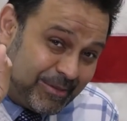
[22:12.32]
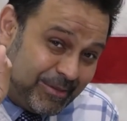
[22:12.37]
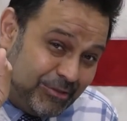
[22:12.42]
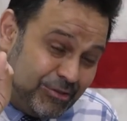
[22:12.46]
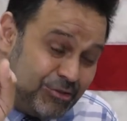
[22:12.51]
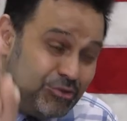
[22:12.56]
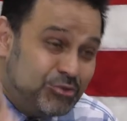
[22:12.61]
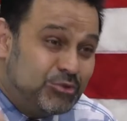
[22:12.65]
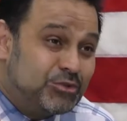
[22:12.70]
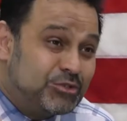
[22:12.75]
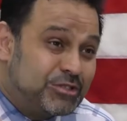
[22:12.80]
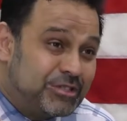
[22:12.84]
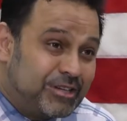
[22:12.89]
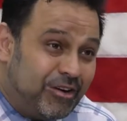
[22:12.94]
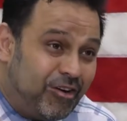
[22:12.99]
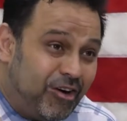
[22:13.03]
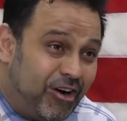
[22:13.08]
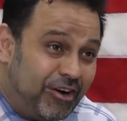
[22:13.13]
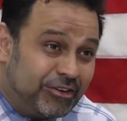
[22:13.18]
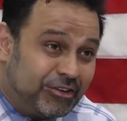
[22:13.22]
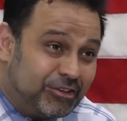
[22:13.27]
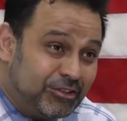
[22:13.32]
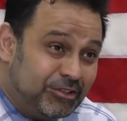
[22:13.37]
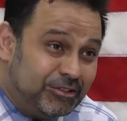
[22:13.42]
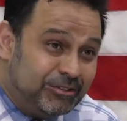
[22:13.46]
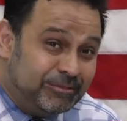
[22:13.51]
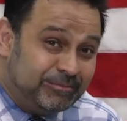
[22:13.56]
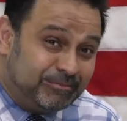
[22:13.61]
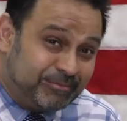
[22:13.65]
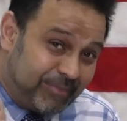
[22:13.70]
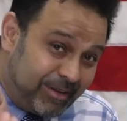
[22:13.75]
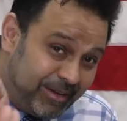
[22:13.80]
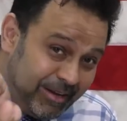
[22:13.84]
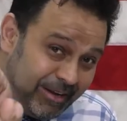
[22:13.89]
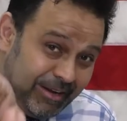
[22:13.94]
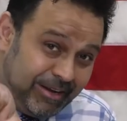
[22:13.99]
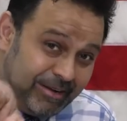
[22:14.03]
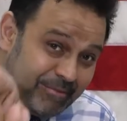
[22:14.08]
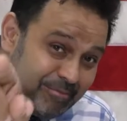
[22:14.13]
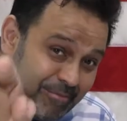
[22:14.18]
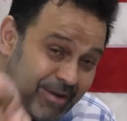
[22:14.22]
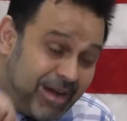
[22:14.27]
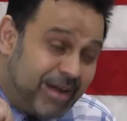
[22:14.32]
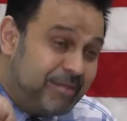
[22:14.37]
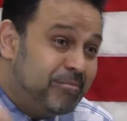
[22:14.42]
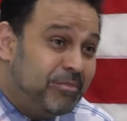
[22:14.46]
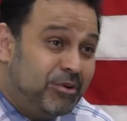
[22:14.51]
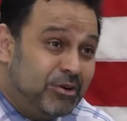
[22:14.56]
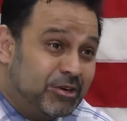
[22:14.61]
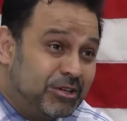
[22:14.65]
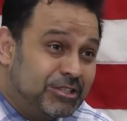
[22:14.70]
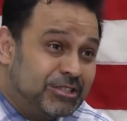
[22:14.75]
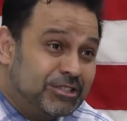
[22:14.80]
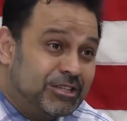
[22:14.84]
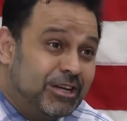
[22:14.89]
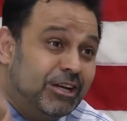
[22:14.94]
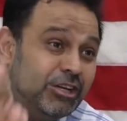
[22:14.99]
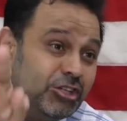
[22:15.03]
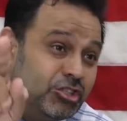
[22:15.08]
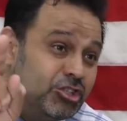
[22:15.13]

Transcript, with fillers: news article in my books